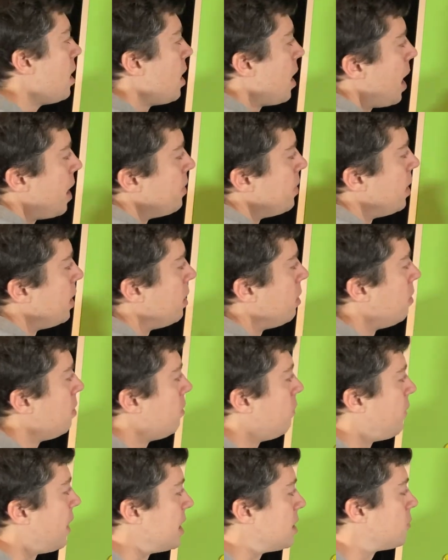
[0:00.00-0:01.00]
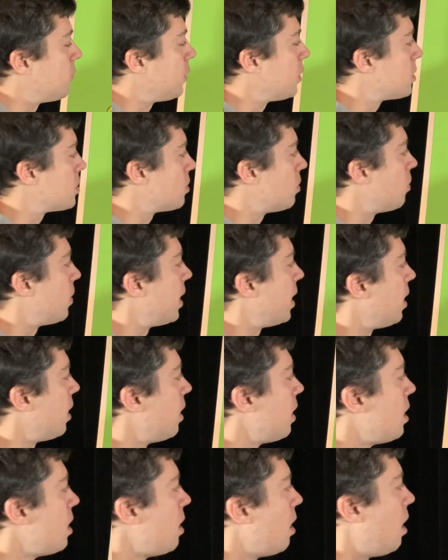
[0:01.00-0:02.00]
And then vice versa, where
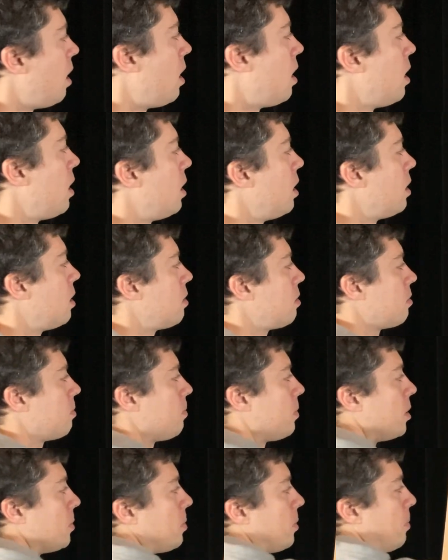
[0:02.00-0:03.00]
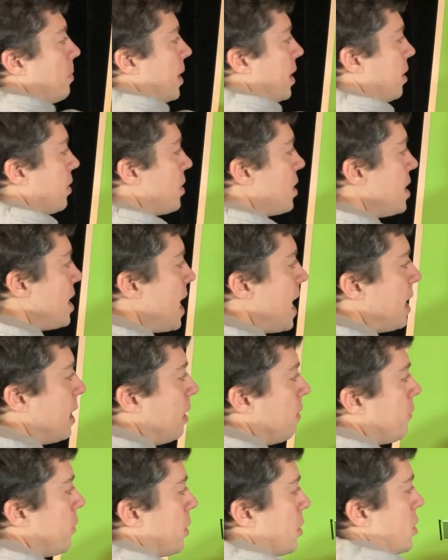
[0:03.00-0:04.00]
our purple player at the net,
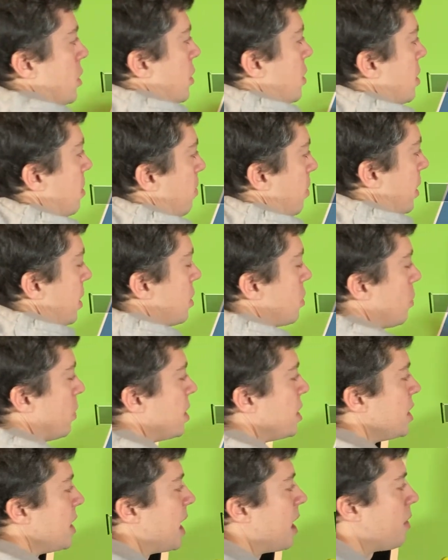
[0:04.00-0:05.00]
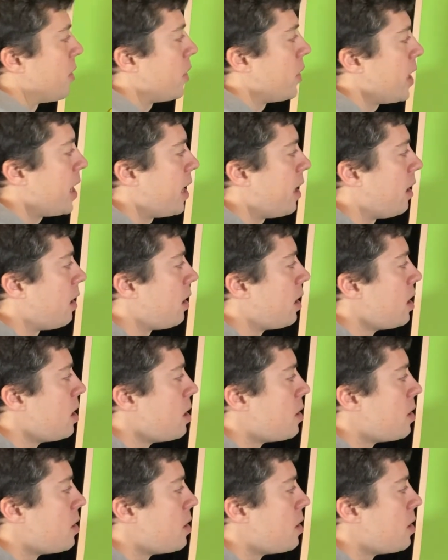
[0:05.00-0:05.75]
if they're just simply switching out there,